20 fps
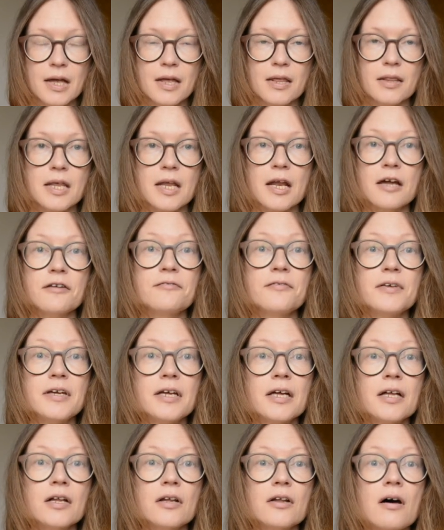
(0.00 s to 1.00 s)
that I
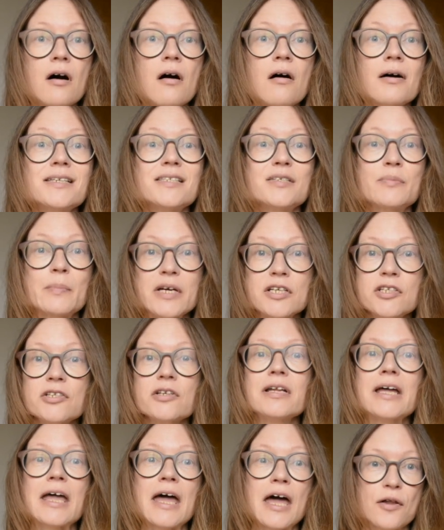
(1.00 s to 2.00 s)
feel are
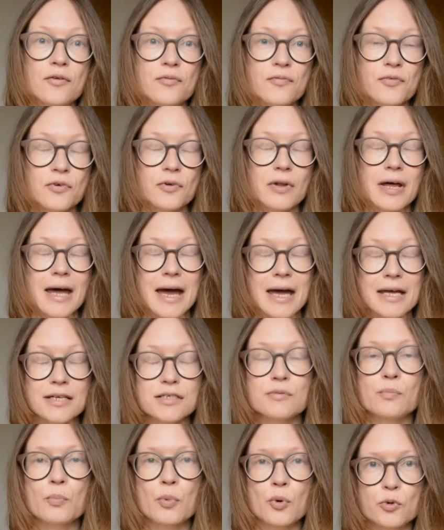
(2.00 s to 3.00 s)
especially helpful and
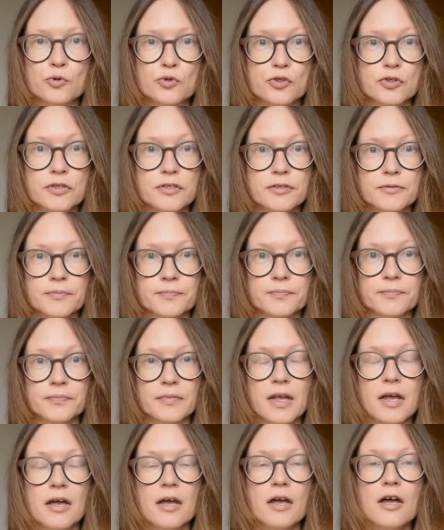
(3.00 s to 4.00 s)
important.
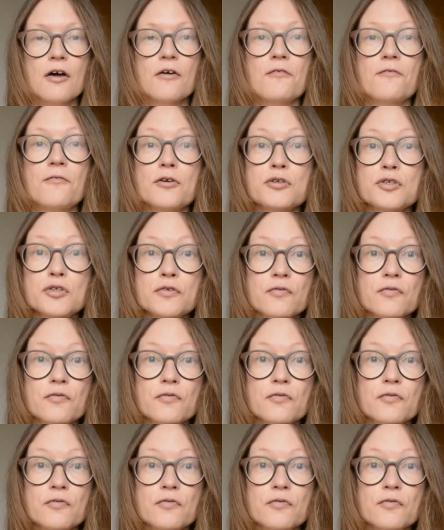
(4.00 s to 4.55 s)
First